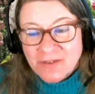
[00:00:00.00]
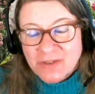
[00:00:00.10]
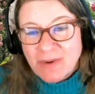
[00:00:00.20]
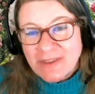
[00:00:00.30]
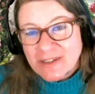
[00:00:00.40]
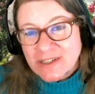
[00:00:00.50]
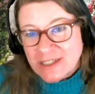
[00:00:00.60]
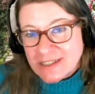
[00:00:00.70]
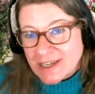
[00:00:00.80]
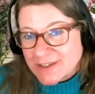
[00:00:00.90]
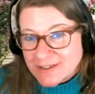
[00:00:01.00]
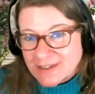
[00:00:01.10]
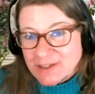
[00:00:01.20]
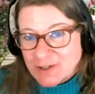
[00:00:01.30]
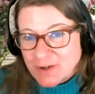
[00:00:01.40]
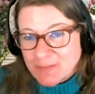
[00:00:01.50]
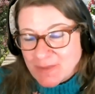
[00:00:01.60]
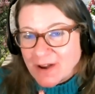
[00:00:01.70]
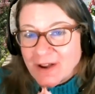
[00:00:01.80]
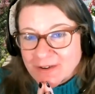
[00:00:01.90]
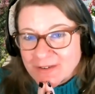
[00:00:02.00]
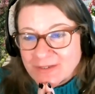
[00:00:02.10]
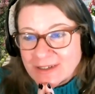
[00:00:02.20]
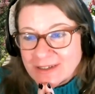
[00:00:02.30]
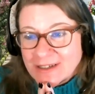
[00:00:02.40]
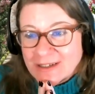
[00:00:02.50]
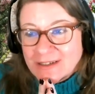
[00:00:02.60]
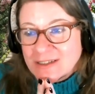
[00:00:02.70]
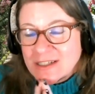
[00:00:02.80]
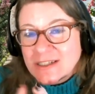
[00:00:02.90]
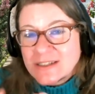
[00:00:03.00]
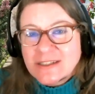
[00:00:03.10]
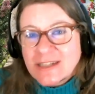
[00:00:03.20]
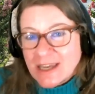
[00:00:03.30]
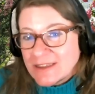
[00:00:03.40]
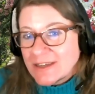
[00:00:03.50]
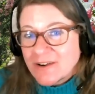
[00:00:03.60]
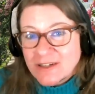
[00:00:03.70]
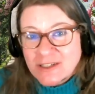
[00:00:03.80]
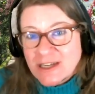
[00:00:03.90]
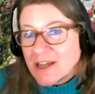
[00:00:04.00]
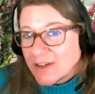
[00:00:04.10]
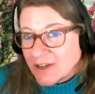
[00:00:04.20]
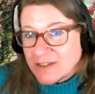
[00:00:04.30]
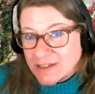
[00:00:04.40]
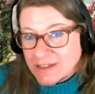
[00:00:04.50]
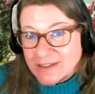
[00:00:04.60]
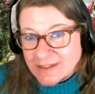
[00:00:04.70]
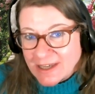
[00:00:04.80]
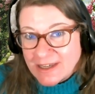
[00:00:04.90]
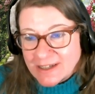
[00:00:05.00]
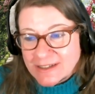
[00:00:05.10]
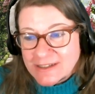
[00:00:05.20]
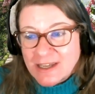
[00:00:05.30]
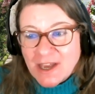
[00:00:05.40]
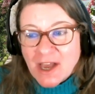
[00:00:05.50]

the way that she tells it in her biography, she just stayed there and she held on to his hand.